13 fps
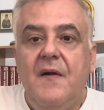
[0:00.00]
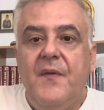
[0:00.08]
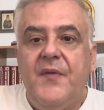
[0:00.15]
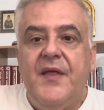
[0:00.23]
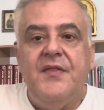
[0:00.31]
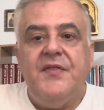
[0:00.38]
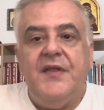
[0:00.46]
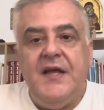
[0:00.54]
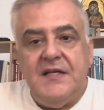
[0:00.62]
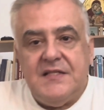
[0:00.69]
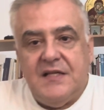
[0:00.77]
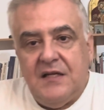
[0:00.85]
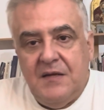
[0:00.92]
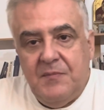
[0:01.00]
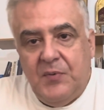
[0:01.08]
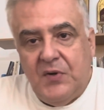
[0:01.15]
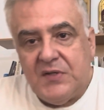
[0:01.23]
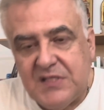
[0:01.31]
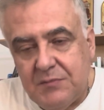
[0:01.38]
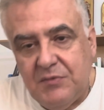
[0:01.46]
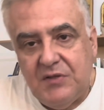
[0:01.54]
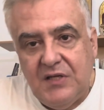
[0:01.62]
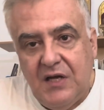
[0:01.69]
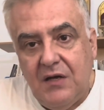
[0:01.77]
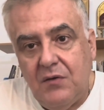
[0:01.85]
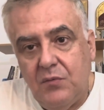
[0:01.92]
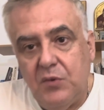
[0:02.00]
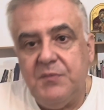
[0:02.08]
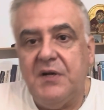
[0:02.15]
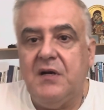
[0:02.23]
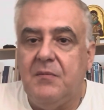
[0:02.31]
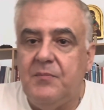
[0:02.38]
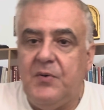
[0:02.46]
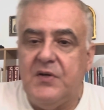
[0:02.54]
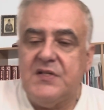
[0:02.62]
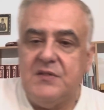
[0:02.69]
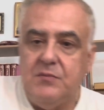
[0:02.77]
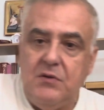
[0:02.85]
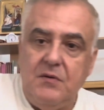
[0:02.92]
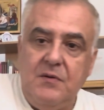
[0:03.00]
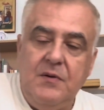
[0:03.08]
then things that are impossible now will become possible.